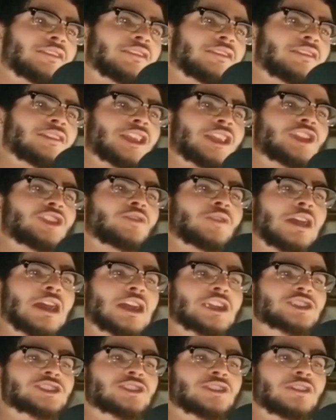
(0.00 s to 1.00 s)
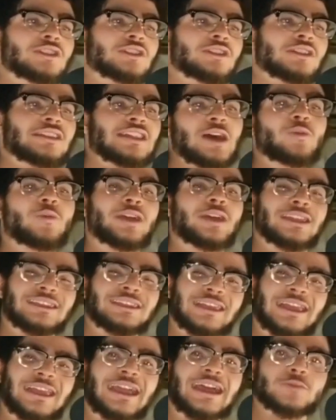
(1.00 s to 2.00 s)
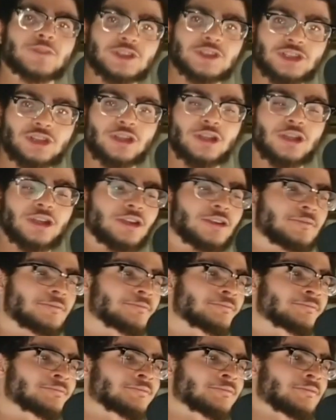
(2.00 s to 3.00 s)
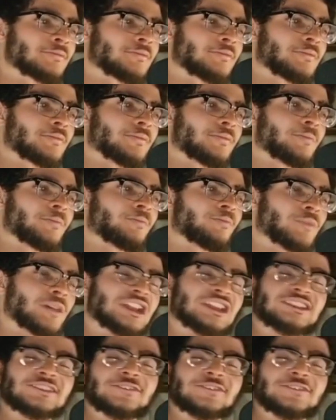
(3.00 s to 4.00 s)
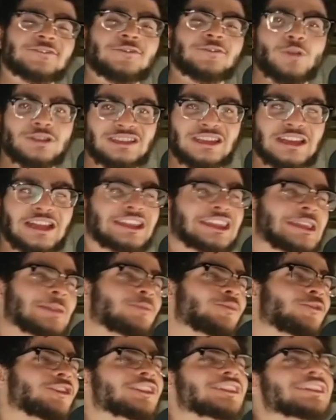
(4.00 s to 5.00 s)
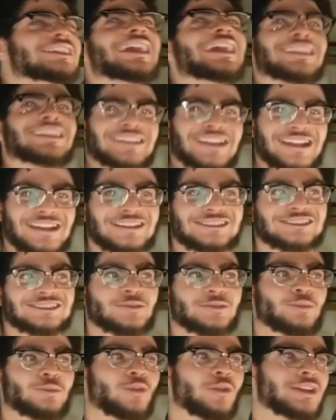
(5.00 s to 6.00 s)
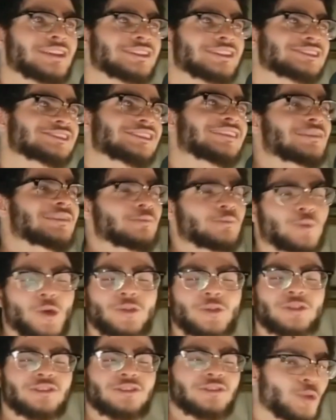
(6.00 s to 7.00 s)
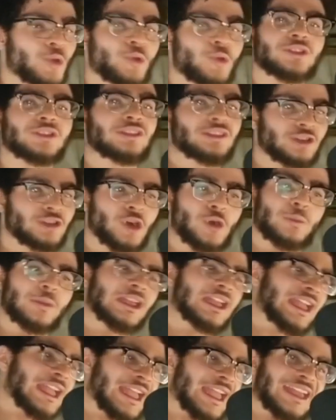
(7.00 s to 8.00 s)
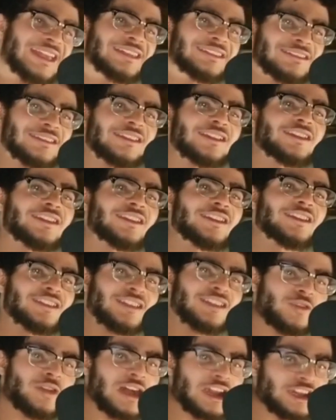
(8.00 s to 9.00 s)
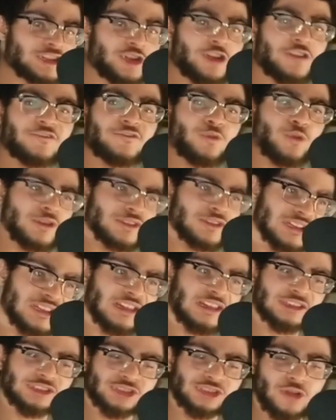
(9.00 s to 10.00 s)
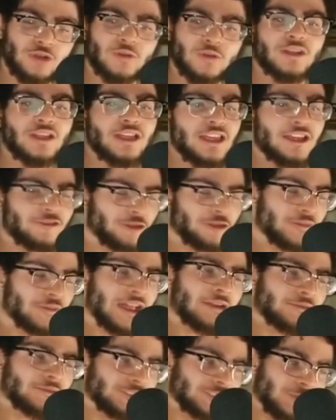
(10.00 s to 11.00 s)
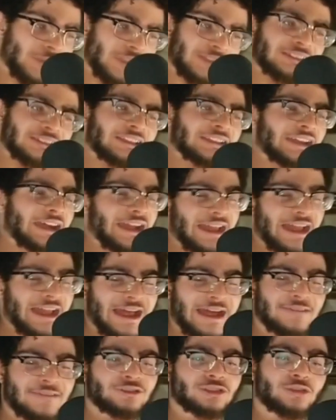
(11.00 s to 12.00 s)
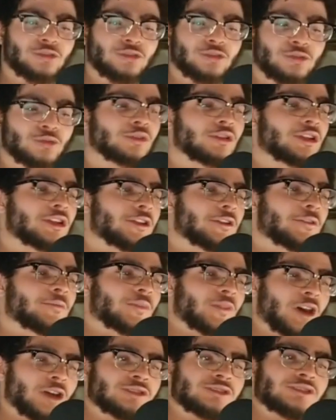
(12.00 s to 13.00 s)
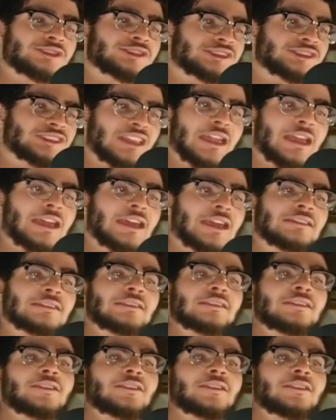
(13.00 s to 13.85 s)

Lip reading: Inuyasha in that way can mature. But he's 14. I keep forgetting that at some points. Both Kagome and Inuyasha are 14. So from that respect, like, I have to understand